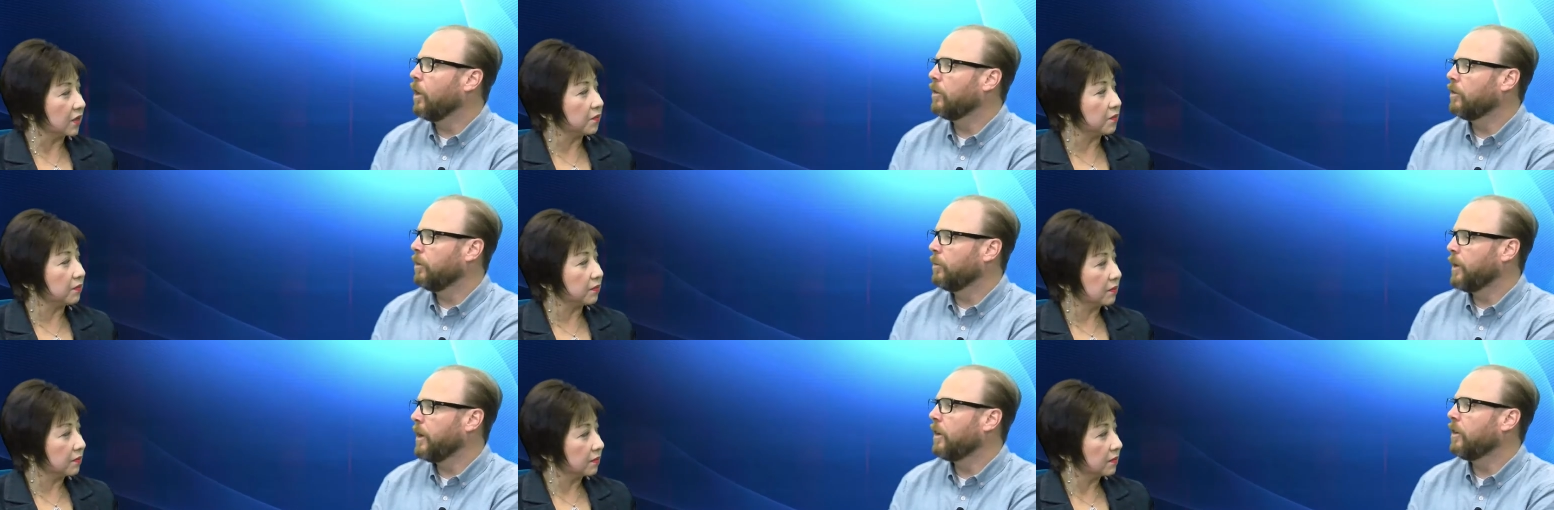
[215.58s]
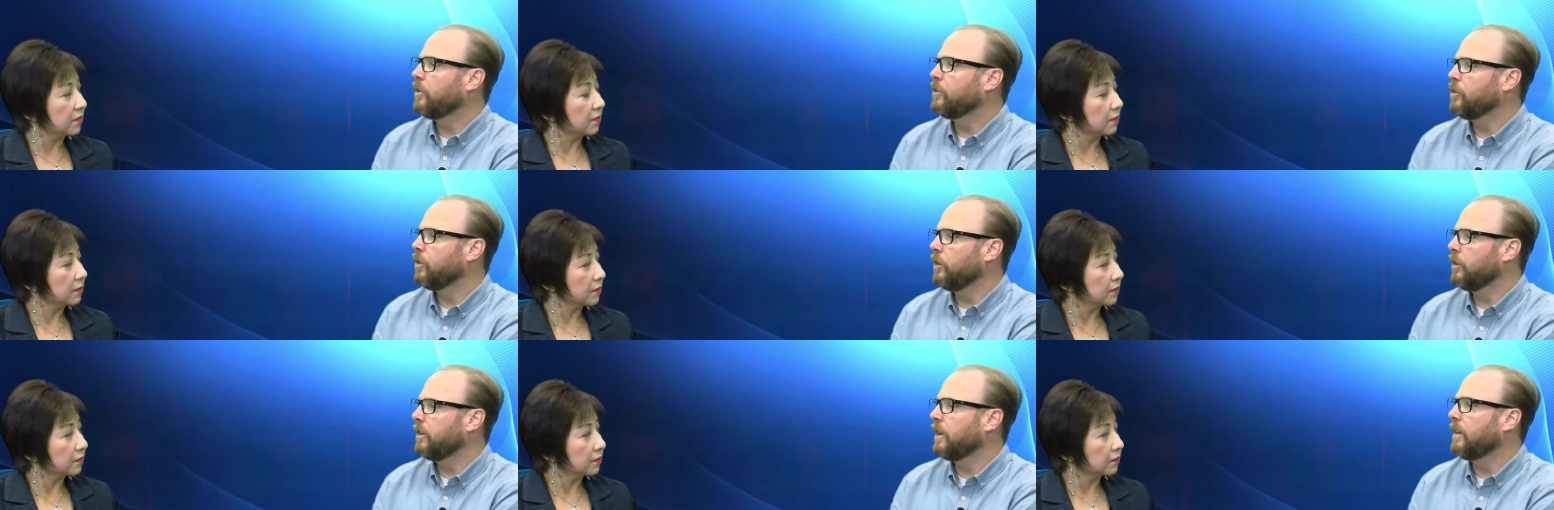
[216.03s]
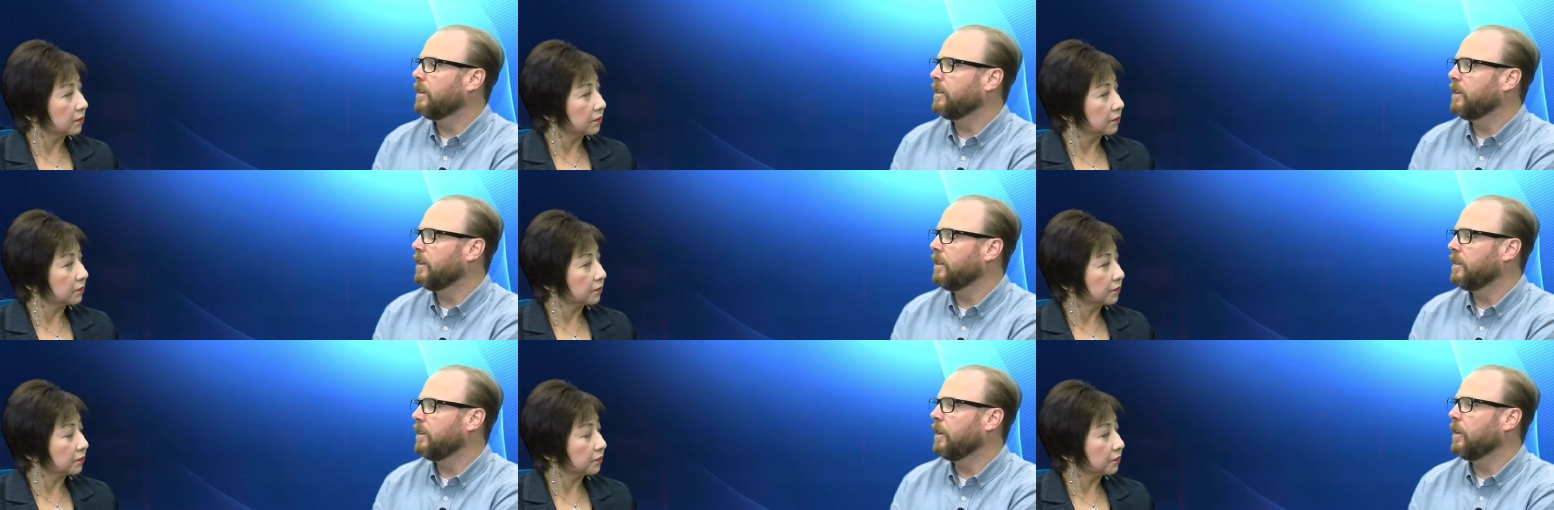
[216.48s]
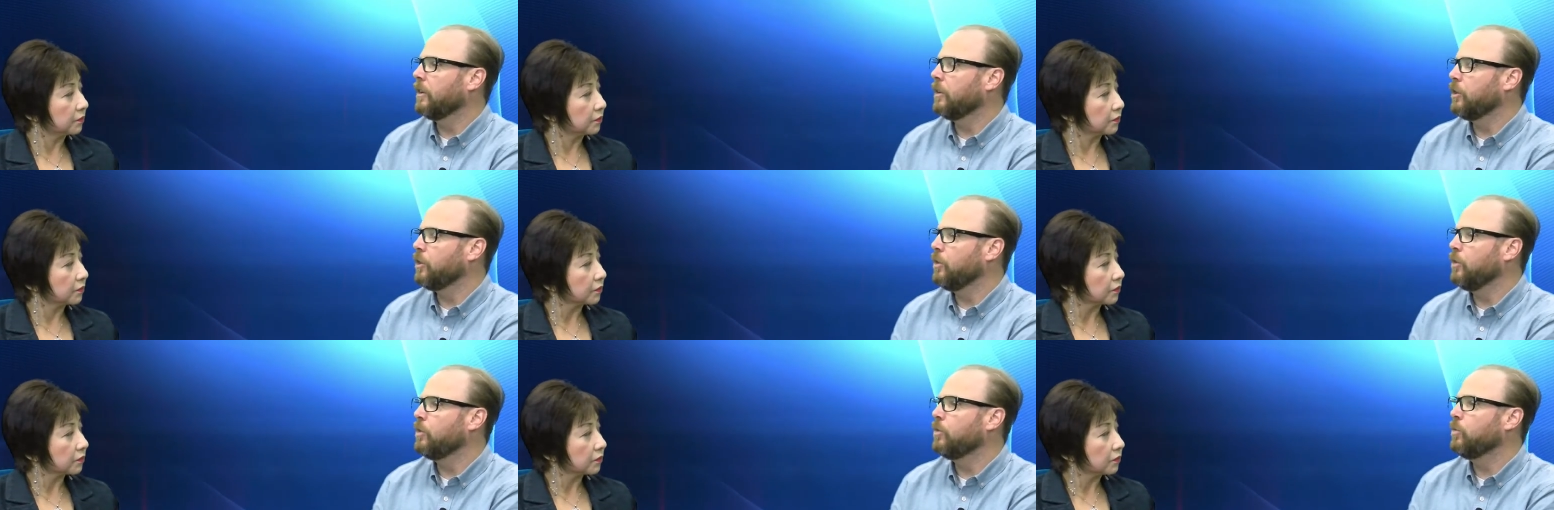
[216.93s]
Speaker 1: Long-term care insurance I see is
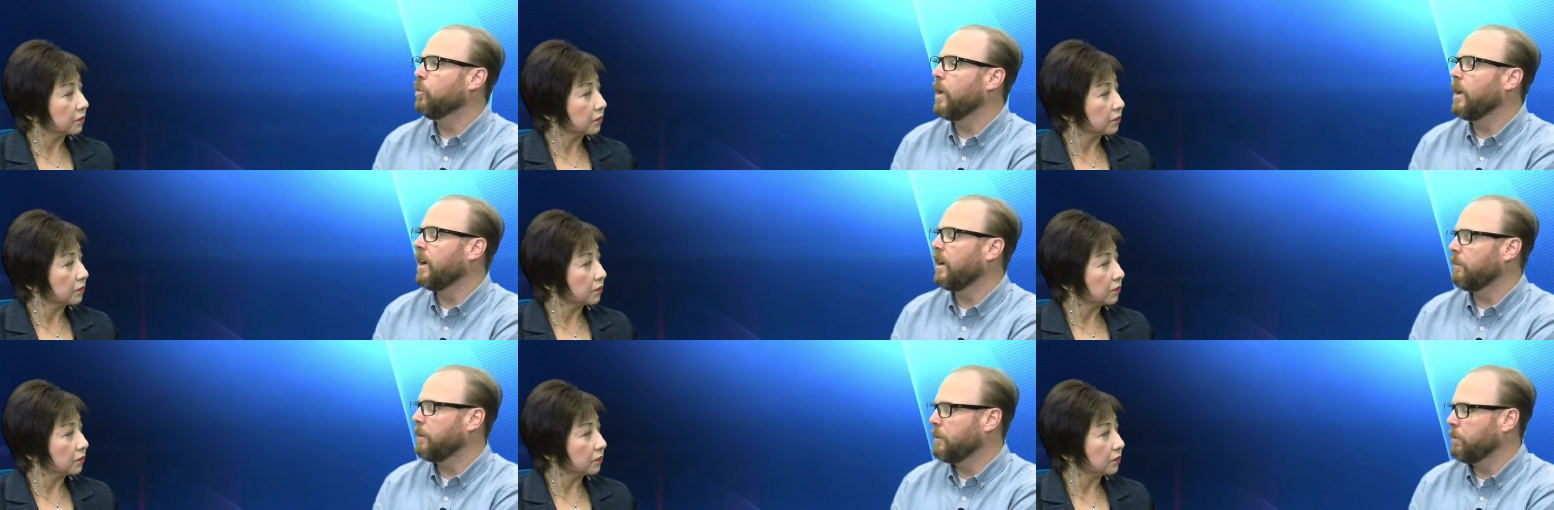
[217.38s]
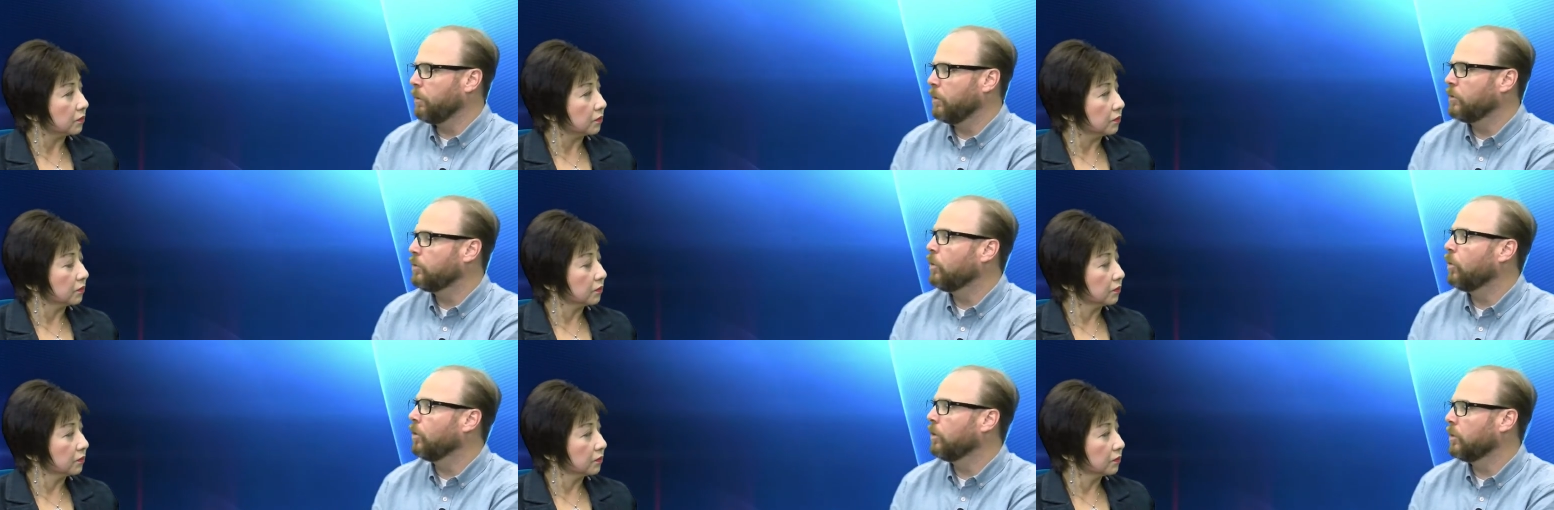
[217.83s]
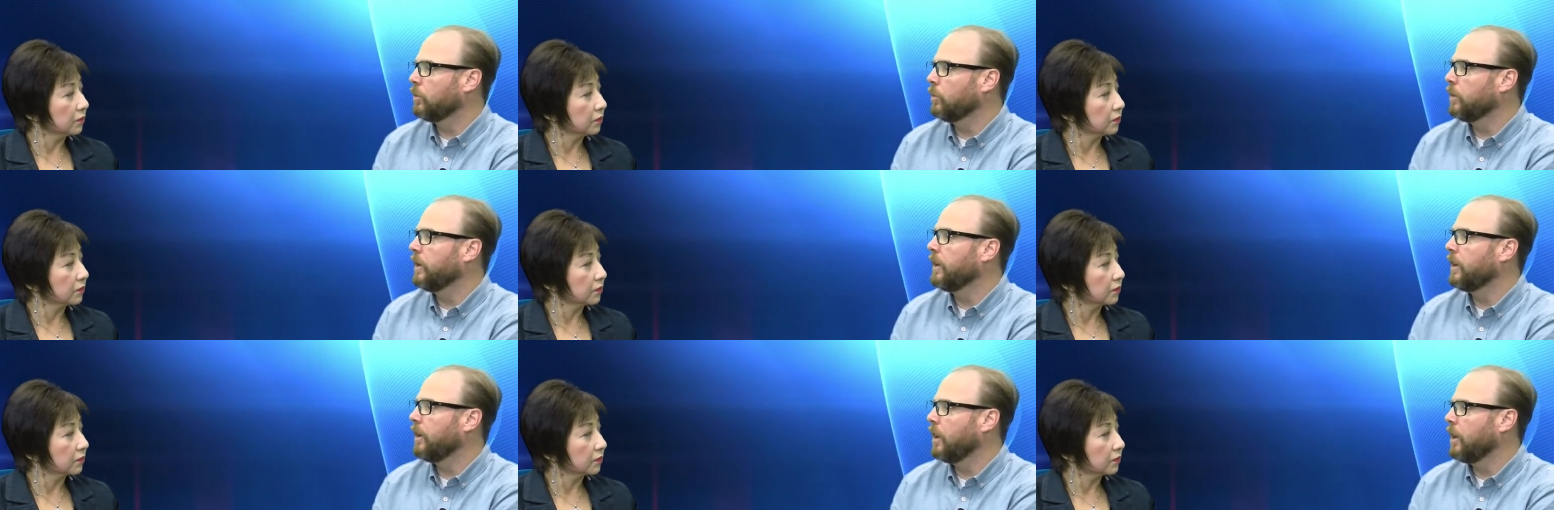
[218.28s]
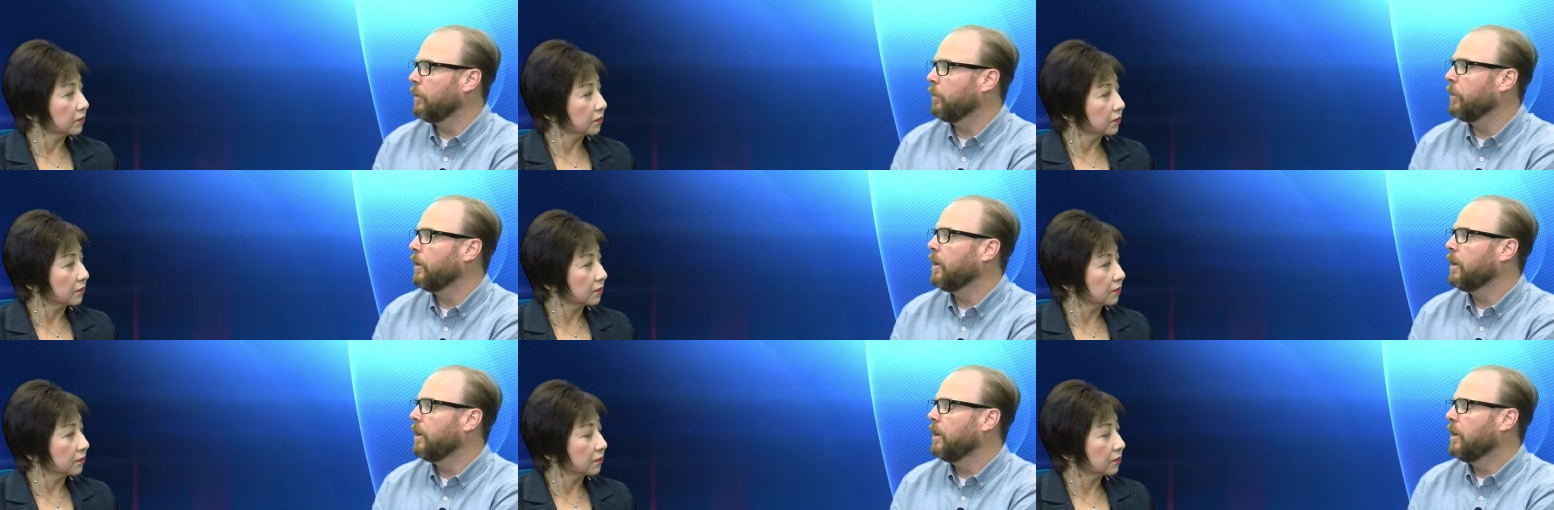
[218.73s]
a huge weight off people's shoulders when they
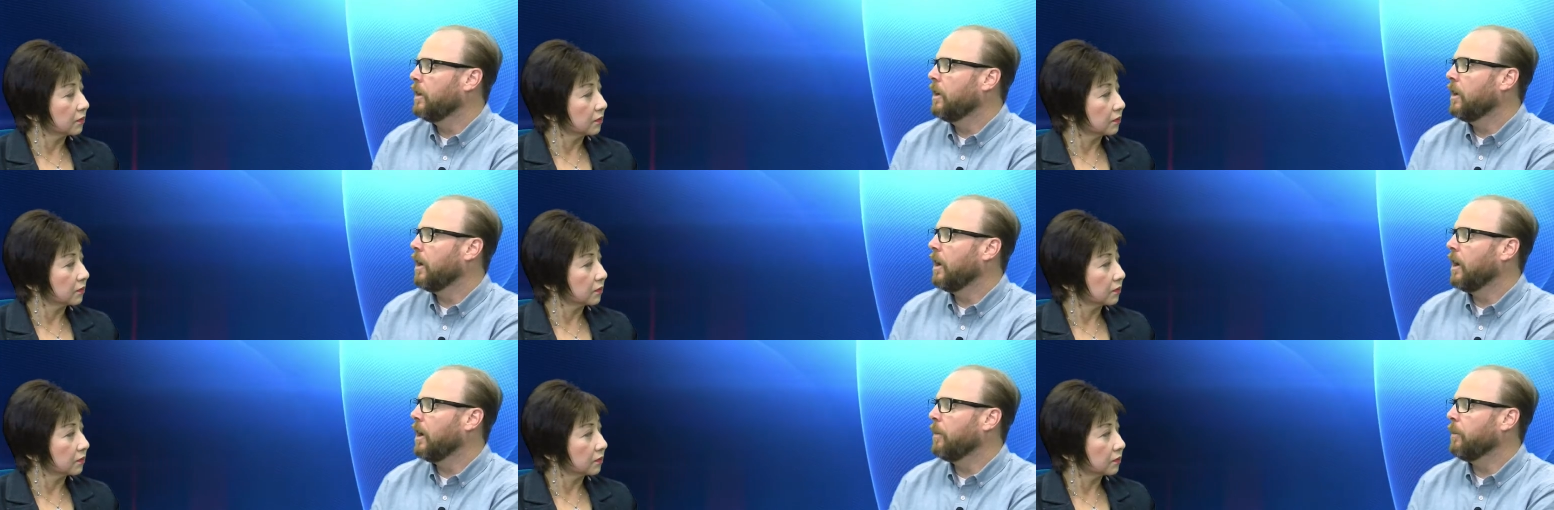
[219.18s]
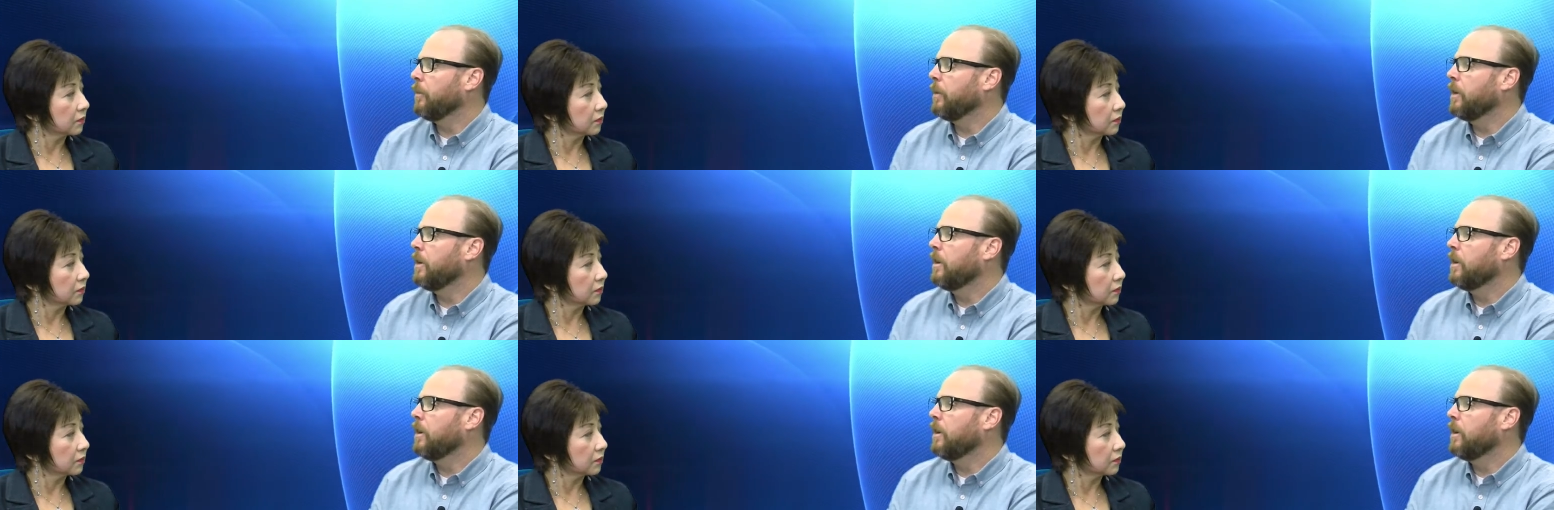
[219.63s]
come. Um,